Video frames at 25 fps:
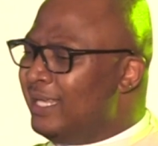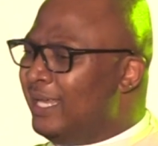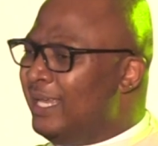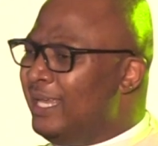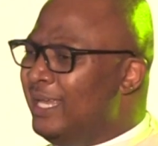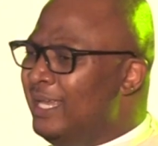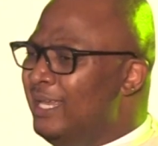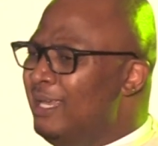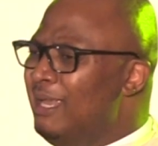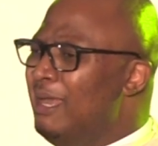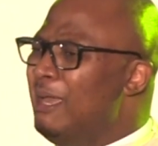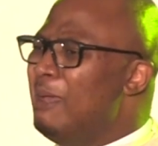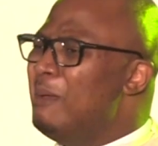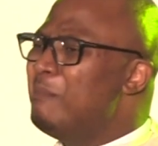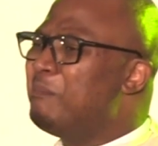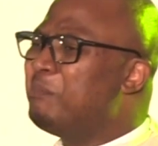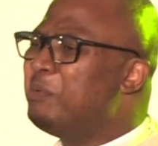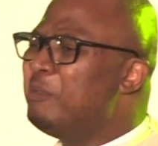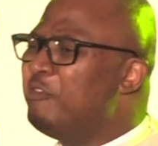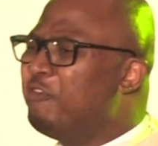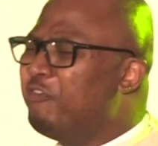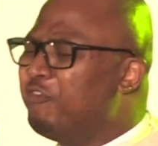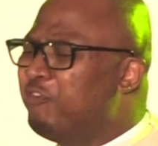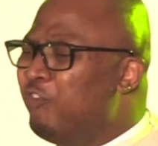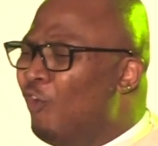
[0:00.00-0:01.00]
there
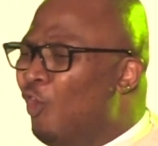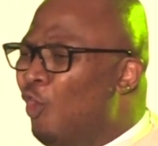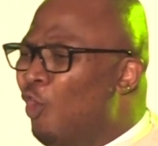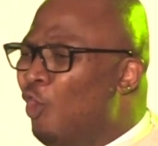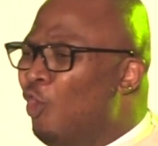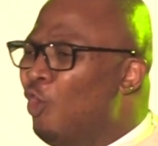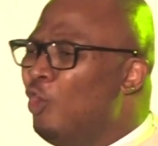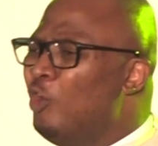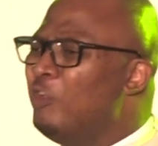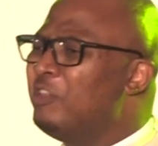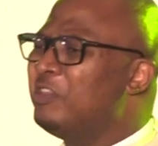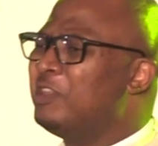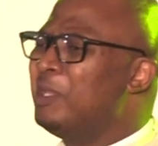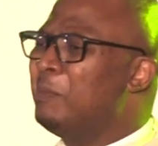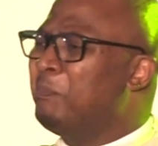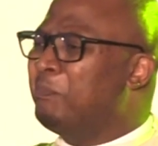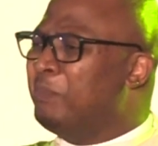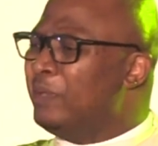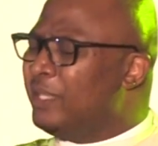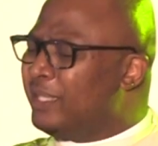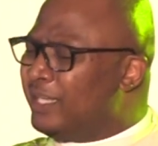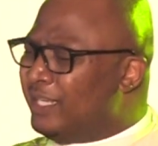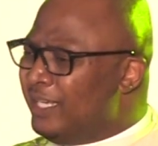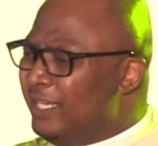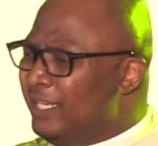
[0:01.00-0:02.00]
before the
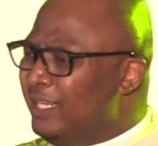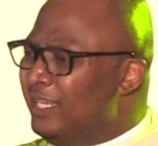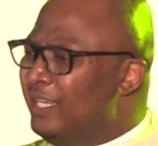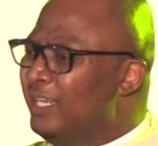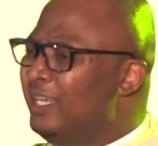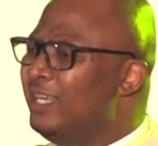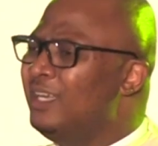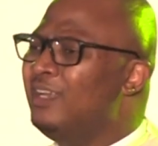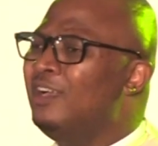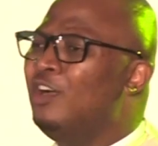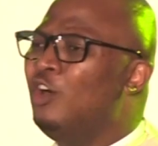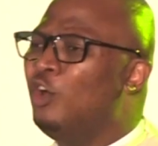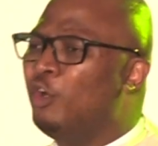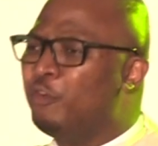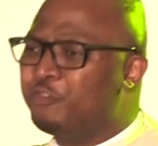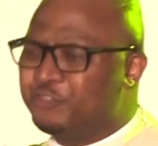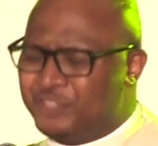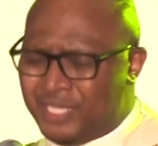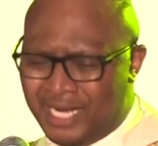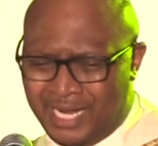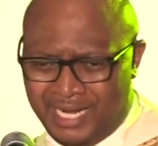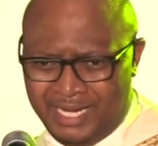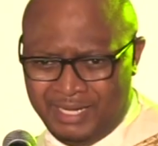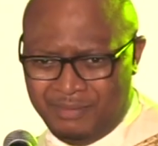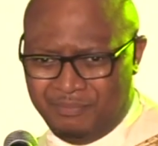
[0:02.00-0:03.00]
beginning of
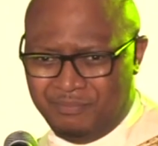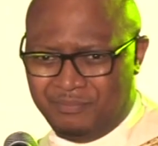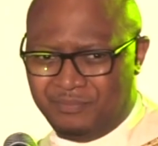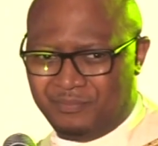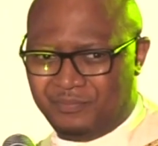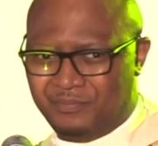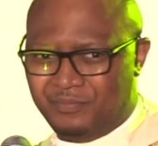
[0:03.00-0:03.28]
time.